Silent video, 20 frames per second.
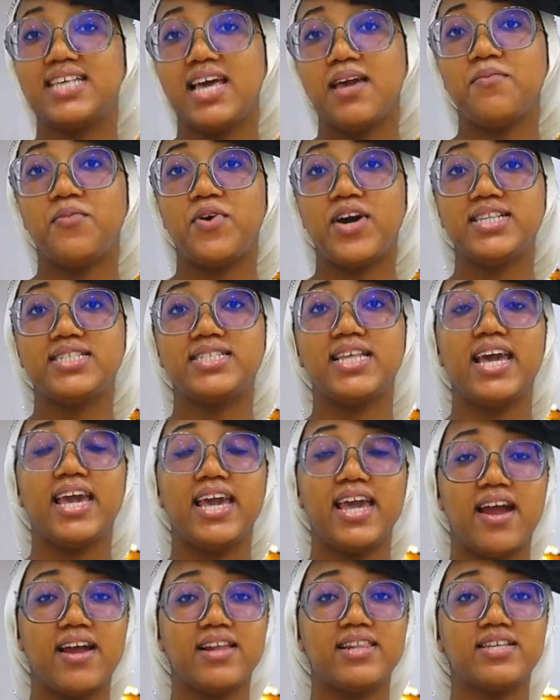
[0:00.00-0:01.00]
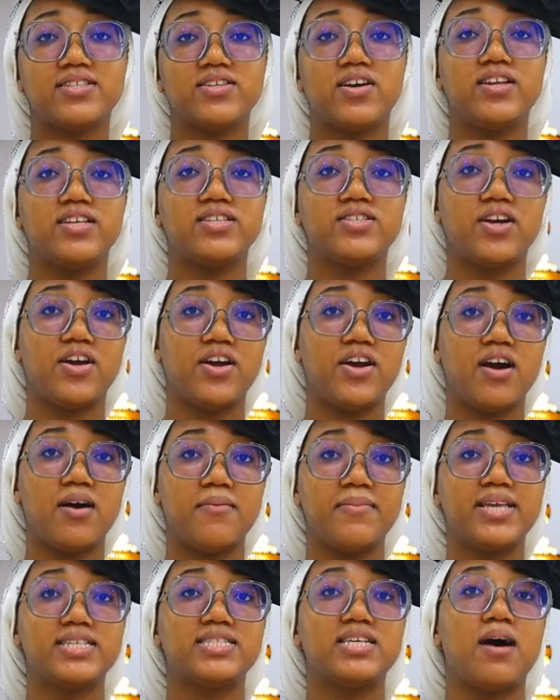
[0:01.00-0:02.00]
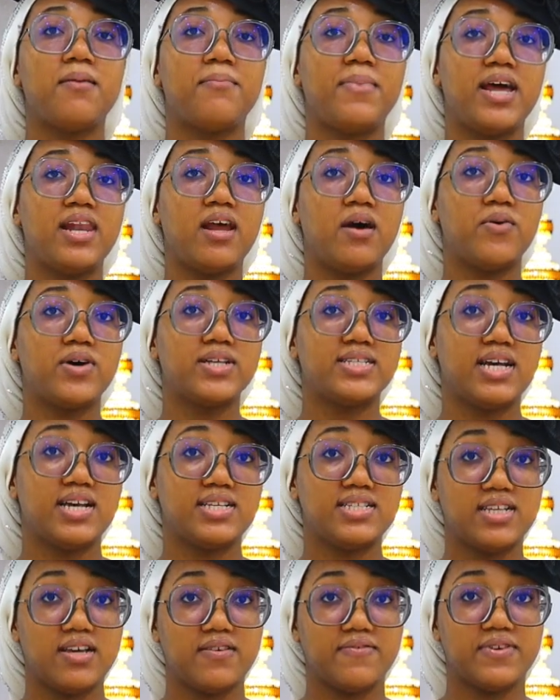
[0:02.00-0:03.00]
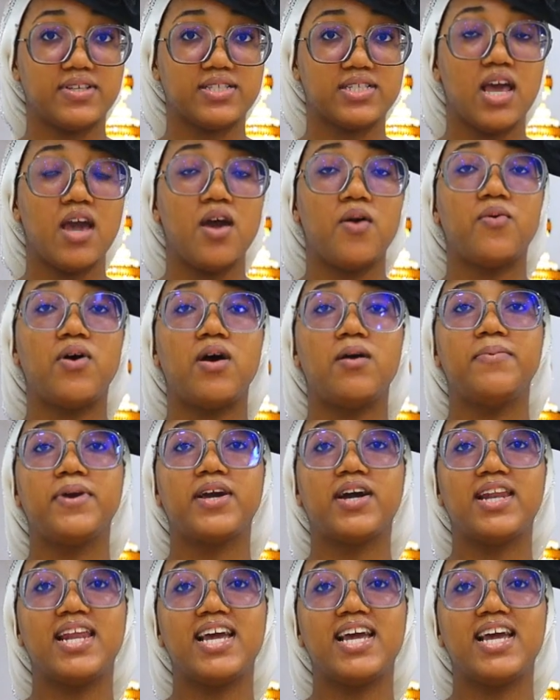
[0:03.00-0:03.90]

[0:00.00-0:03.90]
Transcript: Same Wednesday here in this auditorium is our Manna Water service, where we'll be